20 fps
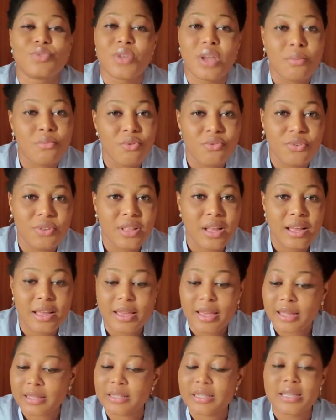You are moving
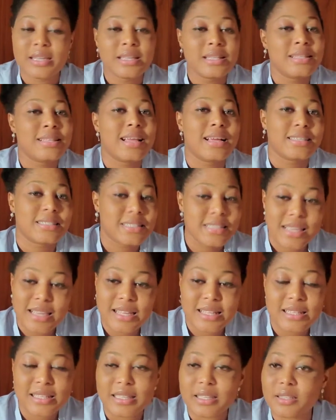ahead. They are
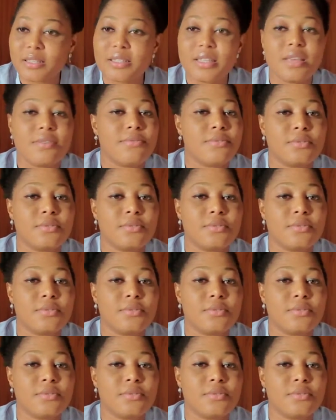saying this.